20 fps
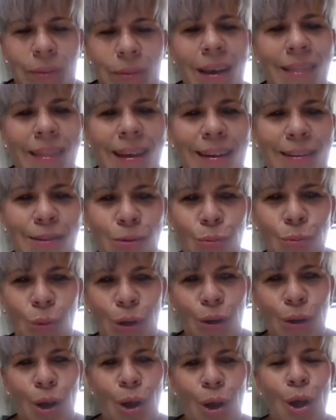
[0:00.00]
and that's
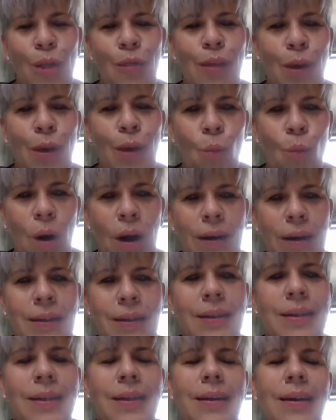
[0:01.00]
what they
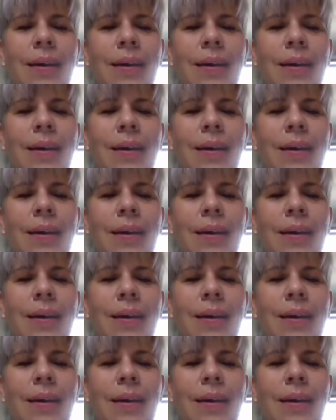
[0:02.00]
want.